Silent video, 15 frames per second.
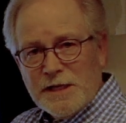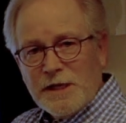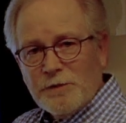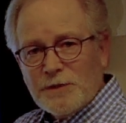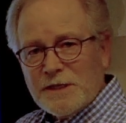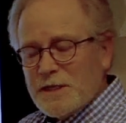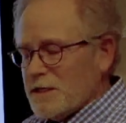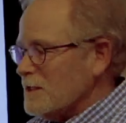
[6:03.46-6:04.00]

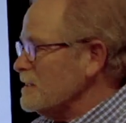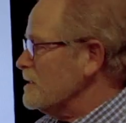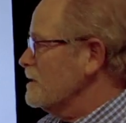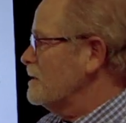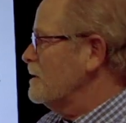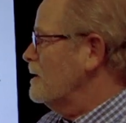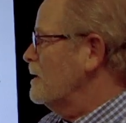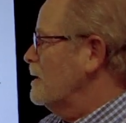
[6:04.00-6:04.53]
sequences,
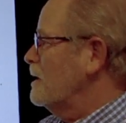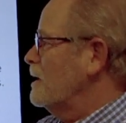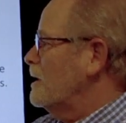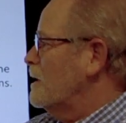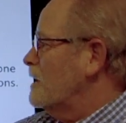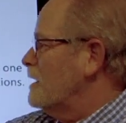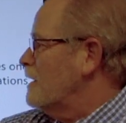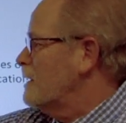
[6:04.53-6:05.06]

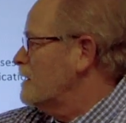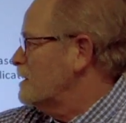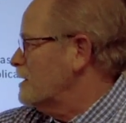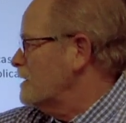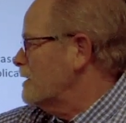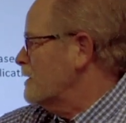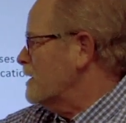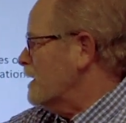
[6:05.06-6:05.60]

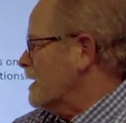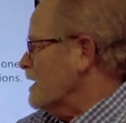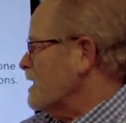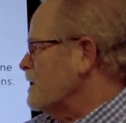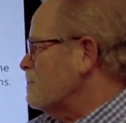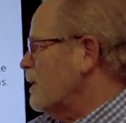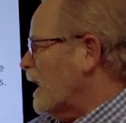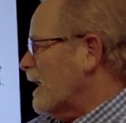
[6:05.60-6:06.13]
the
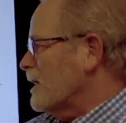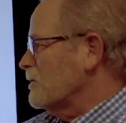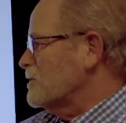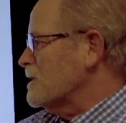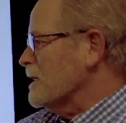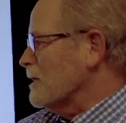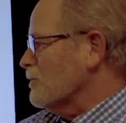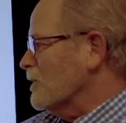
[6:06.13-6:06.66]
eBio
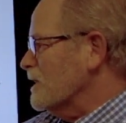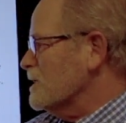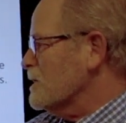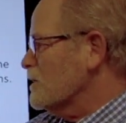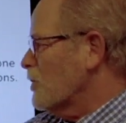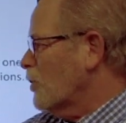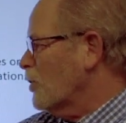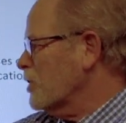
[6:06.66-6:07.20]

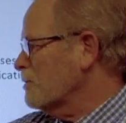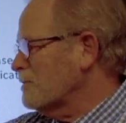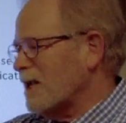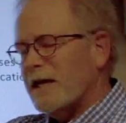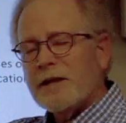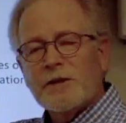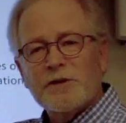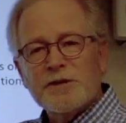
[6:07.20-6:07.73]
sequence or the
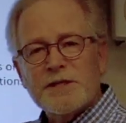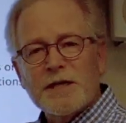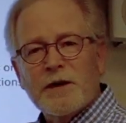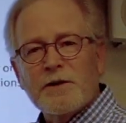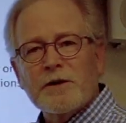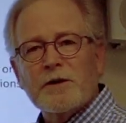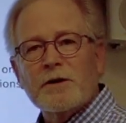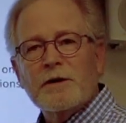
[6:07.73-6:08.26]
molecular
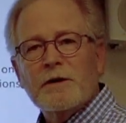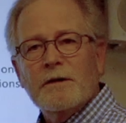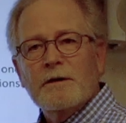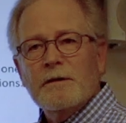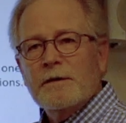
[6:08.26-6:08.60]
cellular